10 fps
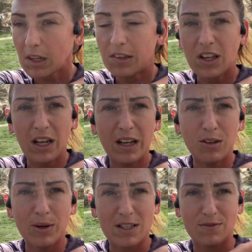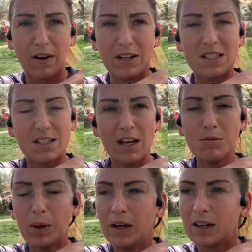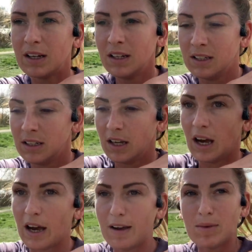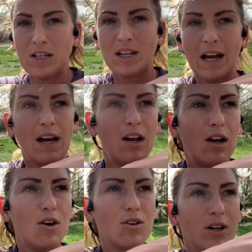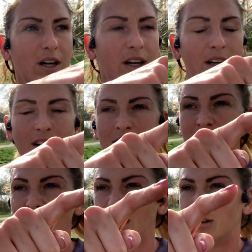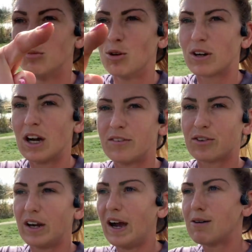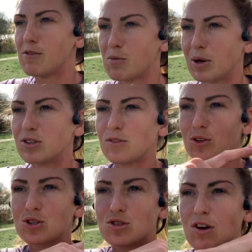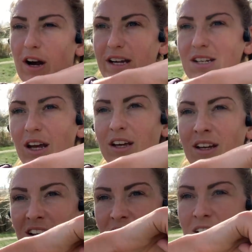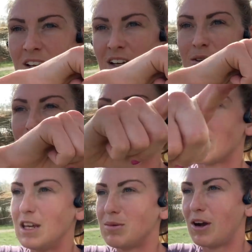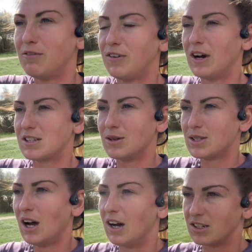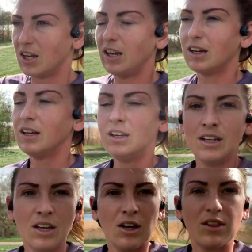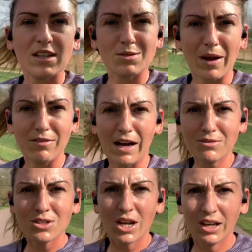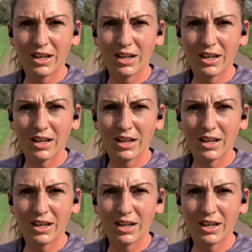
the hill is very steep, and you get a long, more recovery. However, because of your stride, it wants to keep going fast, so it's hard. This way round,